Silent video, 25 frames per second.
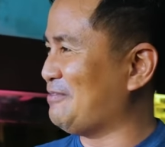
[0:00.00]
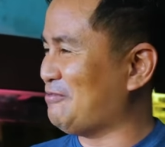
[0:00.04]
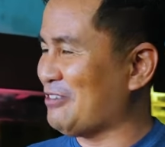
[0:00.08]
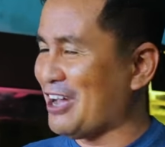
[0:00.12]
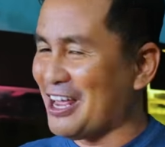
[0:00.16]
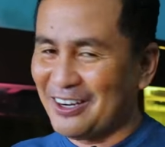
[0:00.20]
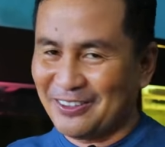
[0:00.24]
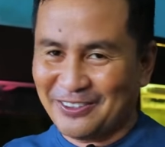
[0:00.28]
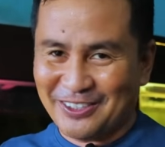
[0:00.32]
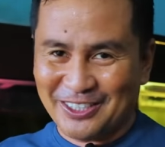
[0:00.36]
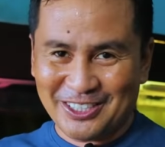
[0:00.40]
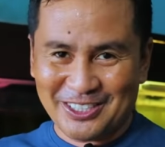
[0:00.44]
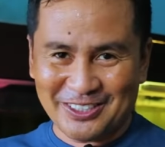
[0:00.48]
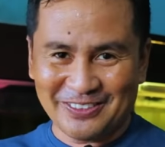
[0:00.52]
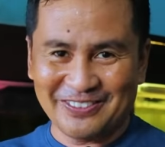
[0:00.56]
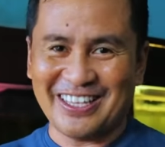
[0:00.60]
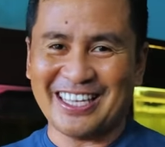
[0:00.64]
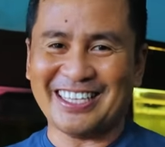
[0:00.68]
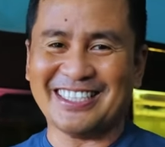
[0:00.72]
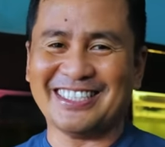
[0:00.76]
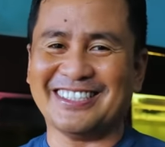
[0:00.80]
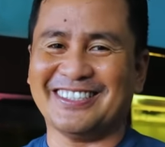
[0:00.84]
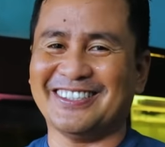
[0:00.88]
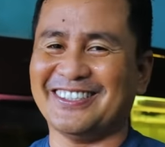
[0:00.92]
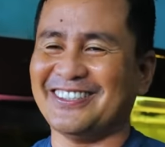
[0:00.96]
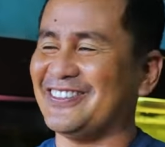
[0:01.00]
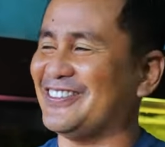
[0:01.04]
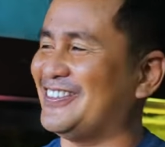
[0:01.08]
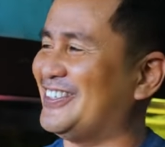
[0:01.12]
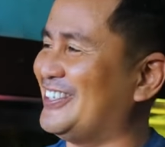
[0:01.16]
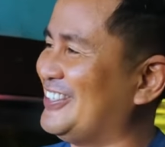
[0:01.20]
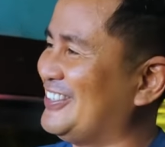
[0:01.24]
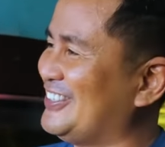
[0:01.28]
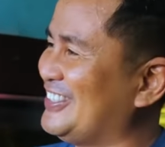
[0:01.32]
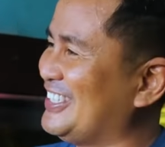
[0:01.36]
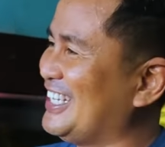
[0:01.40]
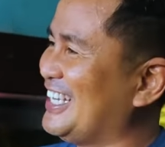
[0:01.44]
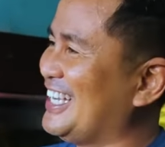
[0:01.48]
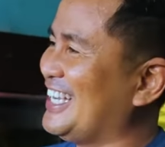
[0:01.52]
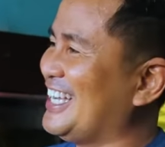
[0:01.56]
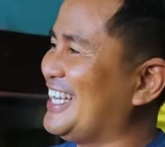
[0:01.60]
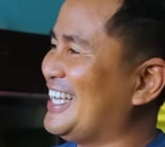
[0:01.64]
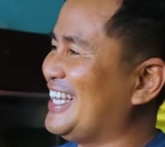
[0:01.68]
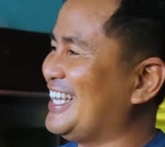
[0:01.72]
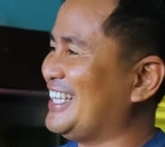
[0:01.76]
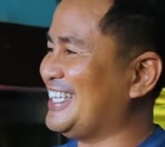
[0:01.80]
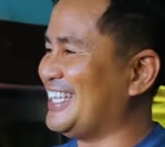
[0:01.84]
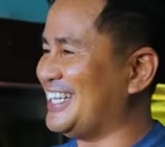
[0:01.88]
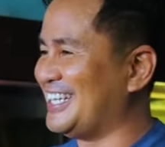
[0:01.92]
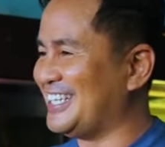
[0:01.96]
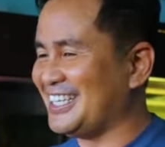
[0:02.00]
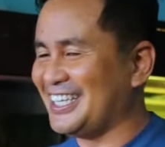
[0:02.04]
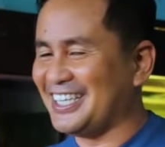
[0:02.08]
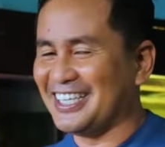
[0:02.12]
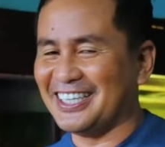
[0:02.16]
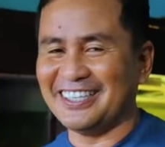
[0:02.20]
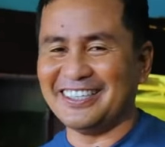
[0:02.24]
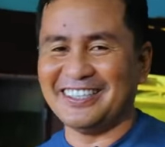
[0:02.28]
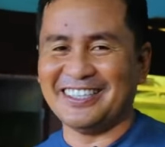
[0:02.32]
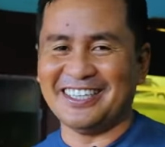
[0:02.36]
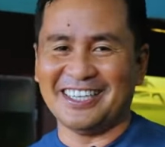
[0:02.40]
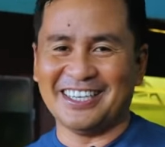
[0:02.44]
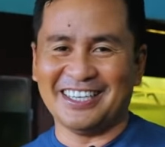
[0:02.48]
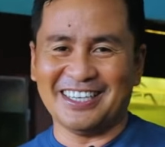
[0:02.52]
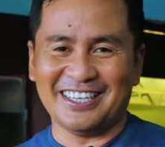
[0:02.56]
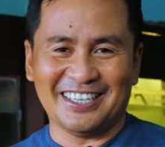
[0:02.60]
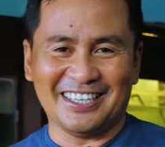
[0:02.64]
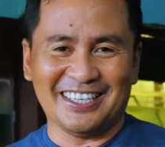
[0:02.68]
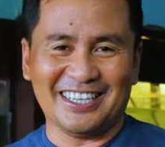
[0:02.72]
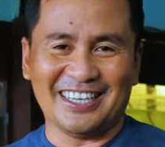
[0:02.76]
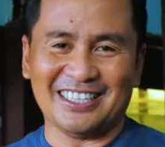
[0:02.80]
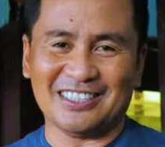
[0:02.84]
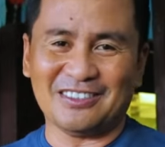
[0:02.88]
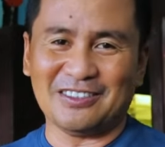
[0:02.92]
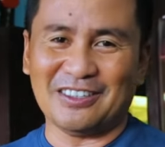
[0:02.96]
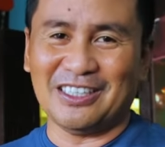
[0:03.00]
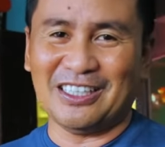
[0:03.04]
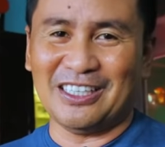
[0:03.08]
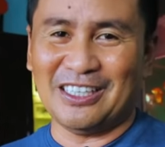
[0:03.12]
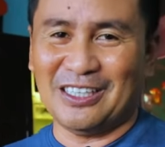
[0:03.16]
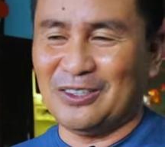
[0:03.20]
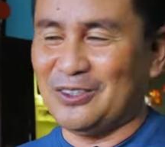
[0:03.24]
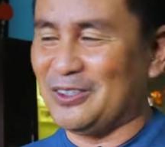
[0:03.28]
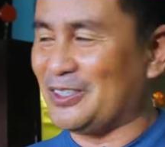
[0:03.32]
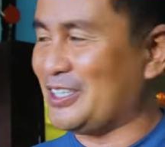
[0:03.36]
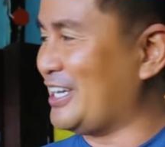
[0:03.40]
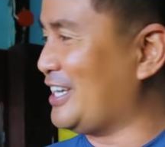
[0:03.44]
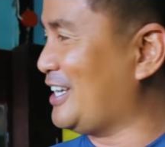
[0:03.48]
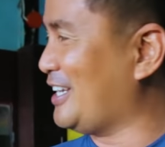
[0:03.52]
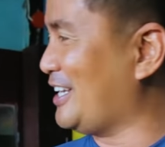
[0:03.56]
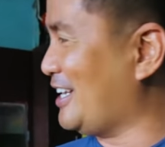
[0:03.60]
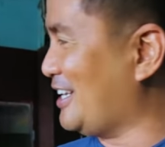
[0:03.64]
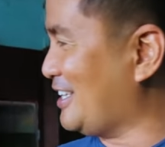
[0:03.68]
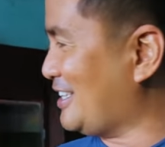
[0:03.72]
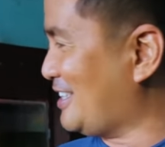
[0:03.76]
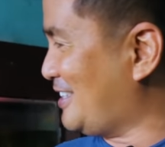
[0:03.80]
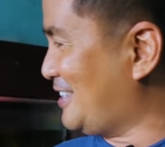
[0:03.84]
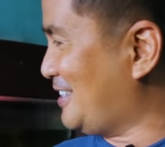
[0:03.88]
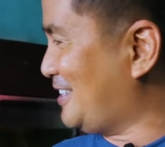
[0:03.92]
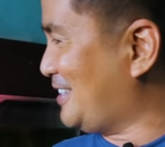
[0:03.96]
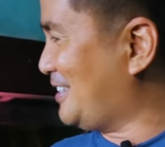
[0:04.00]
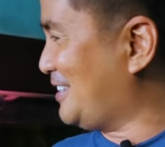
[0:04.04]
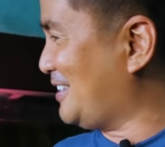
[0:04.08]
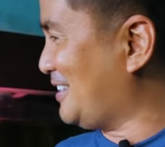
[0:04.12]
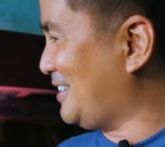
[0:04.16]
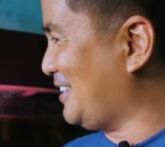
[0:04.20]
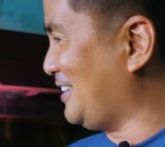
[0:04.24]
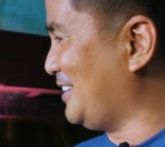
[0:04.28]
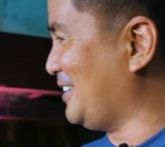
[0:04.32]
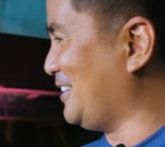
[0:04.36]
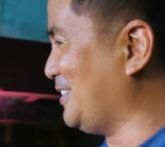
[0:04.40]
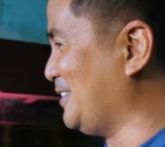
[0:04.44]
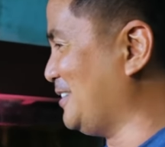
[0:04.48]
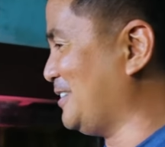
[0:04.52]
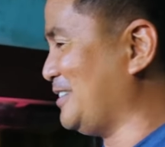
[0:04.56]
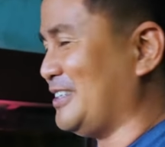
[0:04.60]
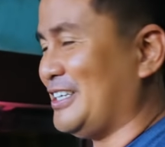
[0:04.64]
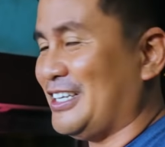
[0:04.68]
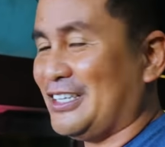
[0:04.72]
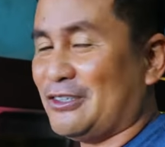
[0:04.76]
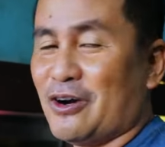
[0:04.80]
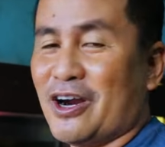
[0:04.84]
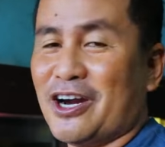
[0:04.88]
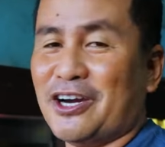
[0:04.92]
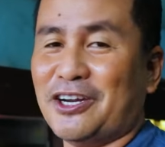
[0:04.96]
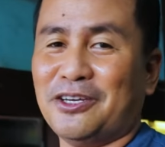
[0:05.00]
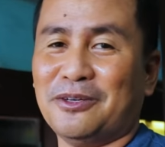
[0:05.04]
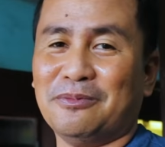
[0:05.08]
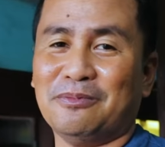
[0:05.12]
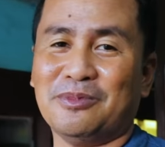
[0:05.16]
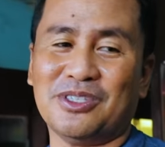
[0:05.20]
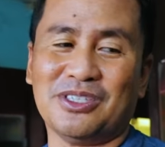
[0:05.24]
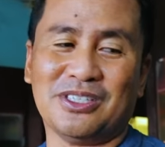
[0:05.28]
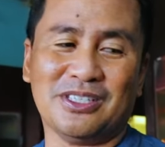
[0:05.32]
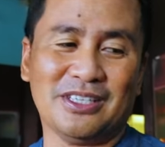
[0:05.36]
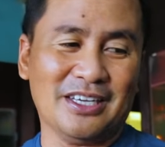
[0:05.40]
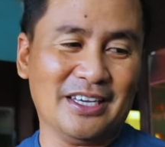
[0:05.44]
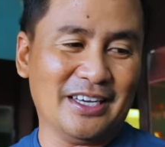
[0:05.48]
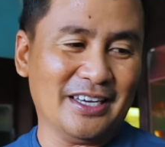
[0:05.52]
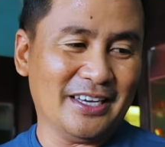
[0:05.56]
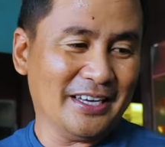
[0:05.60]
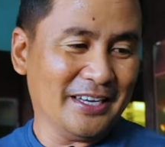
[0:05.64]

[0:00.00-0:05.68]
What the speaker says: Followers of Dexter's World. They're here, they're actually looking at the, you know, aquariums,